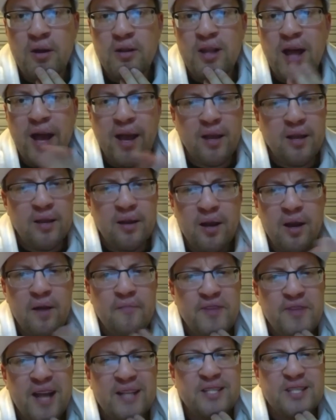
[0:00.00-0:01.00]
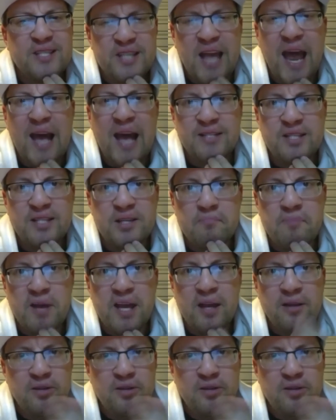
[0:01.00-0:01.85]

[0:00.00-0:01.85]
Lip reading: like that's sad to me.